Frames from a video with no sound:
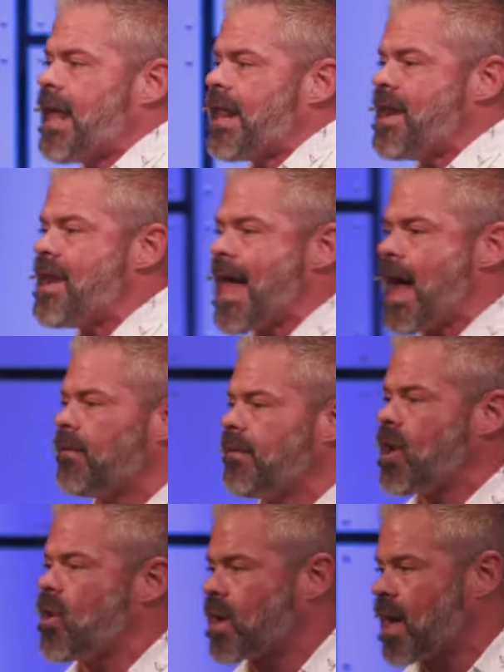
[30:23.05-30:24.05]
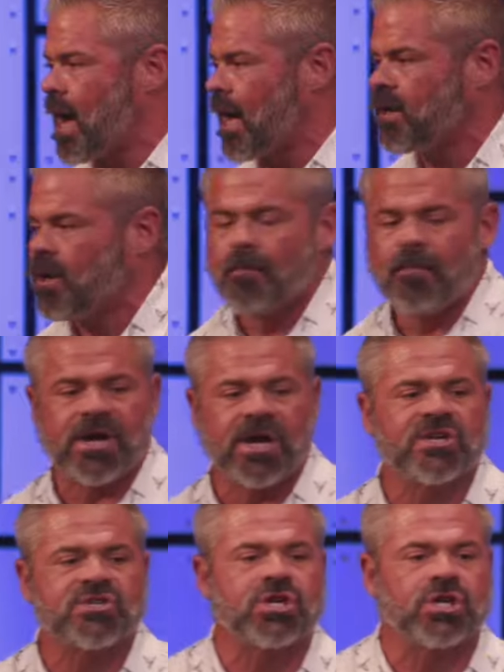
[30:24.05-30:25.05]
now know God
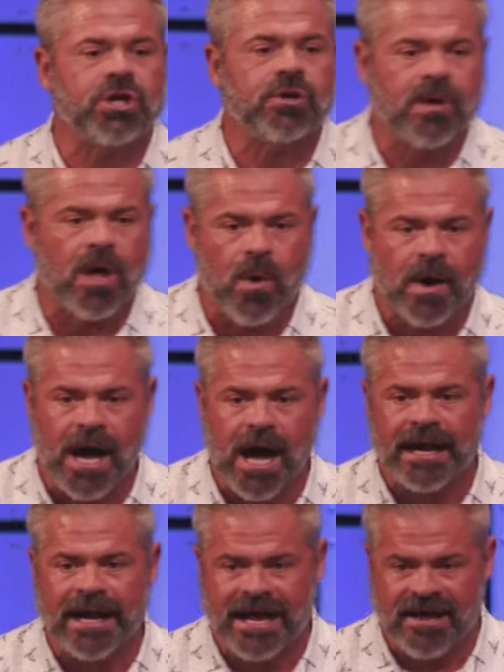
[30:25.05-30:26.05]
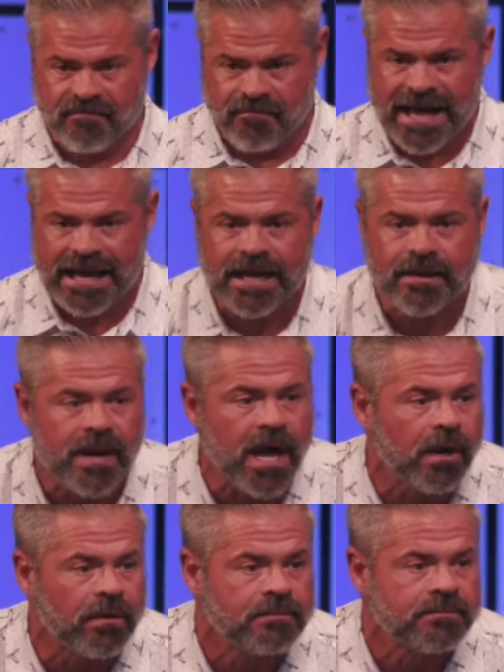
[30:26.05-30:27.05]
because you know God and have made him
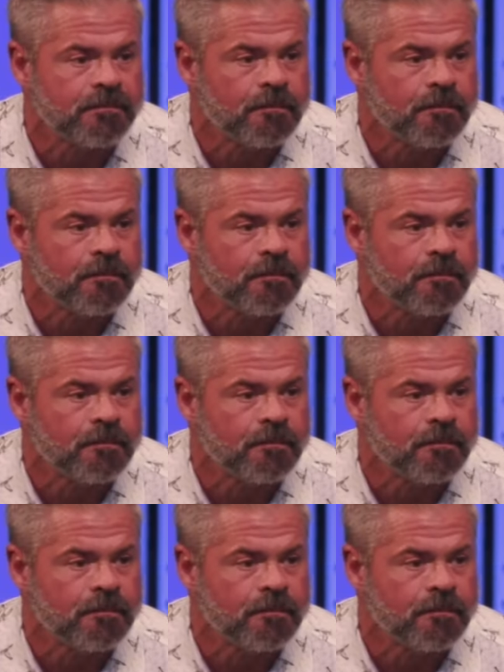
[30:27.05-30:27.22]
known.